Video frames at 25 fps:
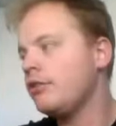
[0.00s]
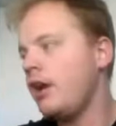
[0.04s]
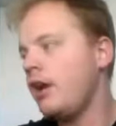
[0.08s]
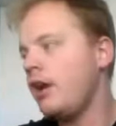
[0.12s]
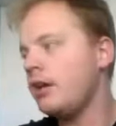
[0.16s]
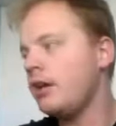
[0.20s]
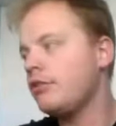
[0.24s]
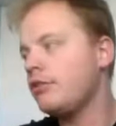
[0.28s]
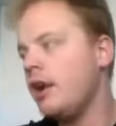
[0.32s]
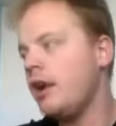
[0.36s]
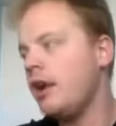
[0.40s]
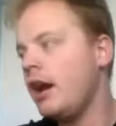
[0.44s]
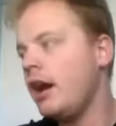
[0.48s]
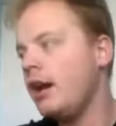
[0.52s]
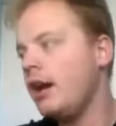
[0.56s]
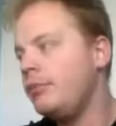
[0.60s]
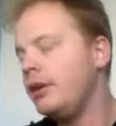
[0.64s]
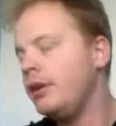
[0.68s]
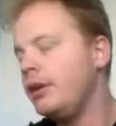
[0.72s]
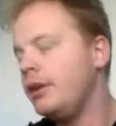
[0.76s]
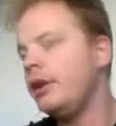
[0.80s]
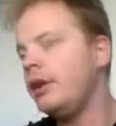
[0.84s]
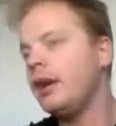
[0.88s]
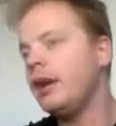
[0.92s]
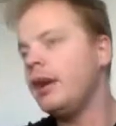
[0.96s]
/
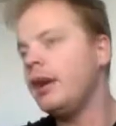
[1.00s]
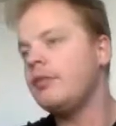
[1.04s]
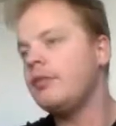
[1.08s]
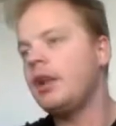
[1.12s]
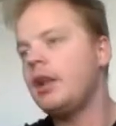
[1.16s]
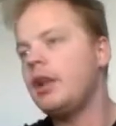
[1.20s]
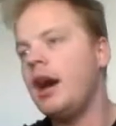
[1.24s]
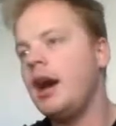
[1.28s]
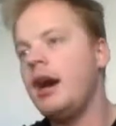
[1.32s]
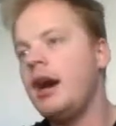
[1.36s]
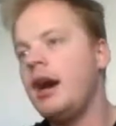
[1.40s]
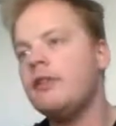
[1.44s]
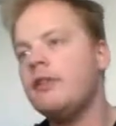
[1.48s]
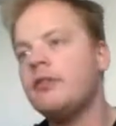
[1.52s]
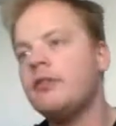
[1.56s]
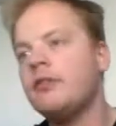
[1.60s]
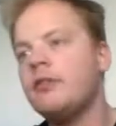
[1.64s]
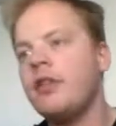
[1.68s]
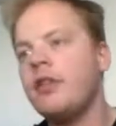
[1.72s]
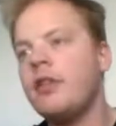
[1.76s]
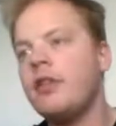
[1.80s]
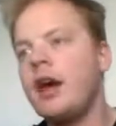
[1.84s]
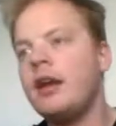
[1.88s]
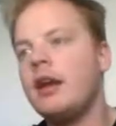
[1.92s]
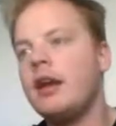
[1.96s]
non-PDF live.
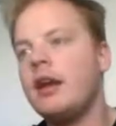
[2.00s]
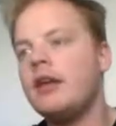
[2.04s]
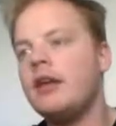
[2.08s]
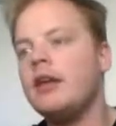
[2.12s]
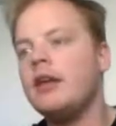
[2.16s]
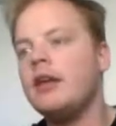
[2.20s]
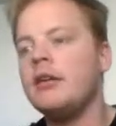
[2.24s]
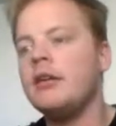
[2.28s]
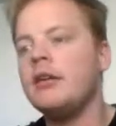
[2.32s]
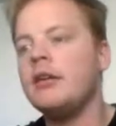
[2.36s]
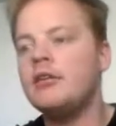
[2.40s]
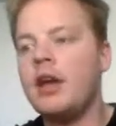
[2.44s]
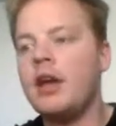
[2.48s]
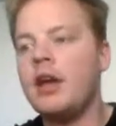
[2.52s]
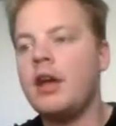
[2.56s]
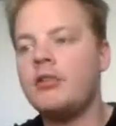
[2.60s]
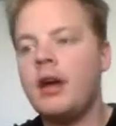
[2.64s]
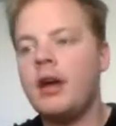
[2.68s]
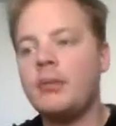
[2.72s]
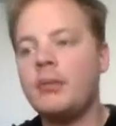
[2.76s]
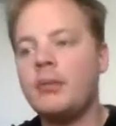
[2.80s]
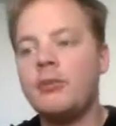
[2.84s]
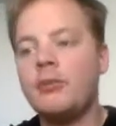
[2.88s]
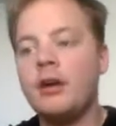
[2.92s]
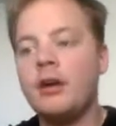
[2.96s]
So that is
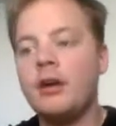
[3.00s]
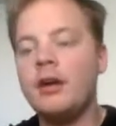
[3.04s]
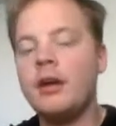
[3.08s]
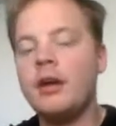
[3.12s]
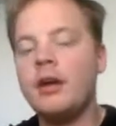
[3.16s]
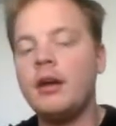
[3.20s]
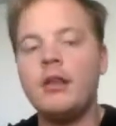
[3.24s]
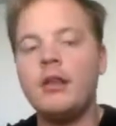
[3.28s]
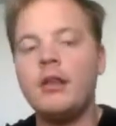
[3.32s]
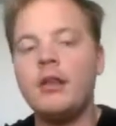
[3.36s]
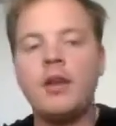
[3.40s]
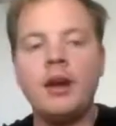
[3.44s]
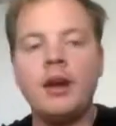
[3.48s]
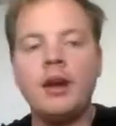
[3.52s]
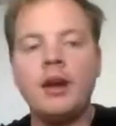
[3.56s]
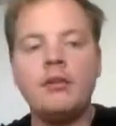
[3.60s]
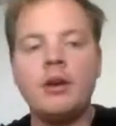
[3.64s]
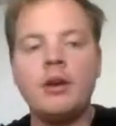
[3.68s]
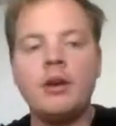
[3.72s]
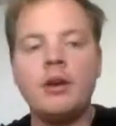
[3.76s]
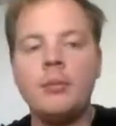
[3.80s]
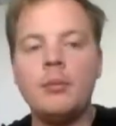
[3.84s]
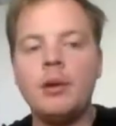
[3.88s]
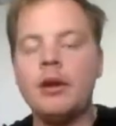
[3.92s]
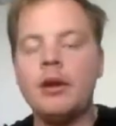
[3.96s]
desktop sharing. That
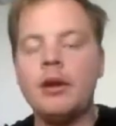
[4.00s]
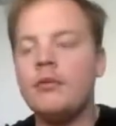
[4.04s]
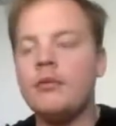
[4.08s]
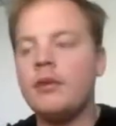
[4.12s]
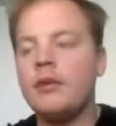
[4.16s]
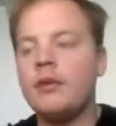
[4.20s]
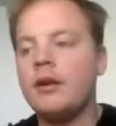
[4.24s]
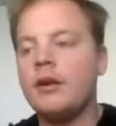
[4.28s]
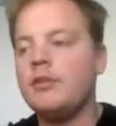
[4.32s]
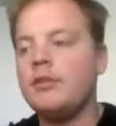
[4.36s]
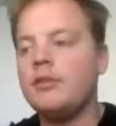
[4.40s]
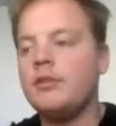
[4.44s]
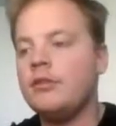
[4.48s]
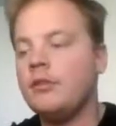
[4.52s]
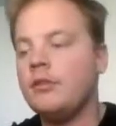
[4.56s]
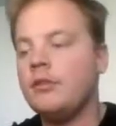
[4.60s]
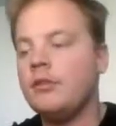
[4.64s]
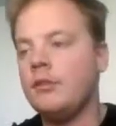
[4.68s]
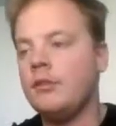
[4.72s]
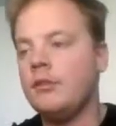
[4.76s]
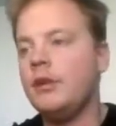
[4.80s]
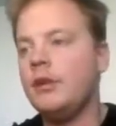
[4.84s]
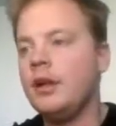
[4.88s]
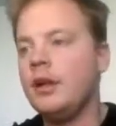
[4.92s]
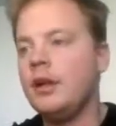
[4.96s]
is coming very
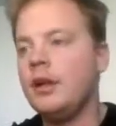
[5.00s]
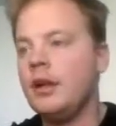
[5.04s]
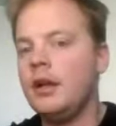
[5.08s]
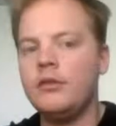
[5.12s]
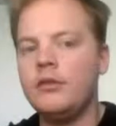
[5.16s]
soon.